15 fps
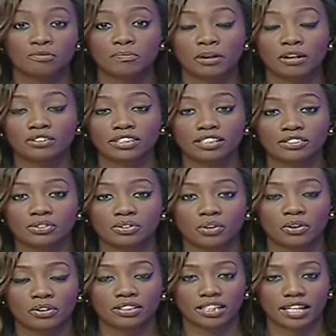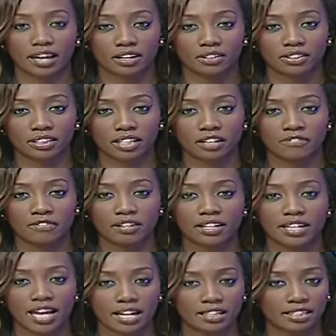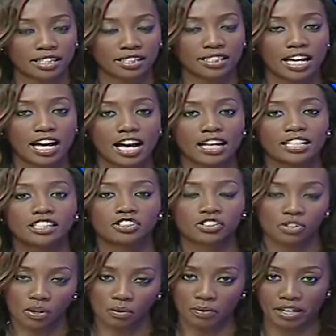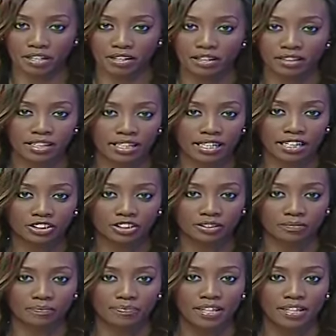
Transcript: plotting to cause chaos if their candidate does not win in the election.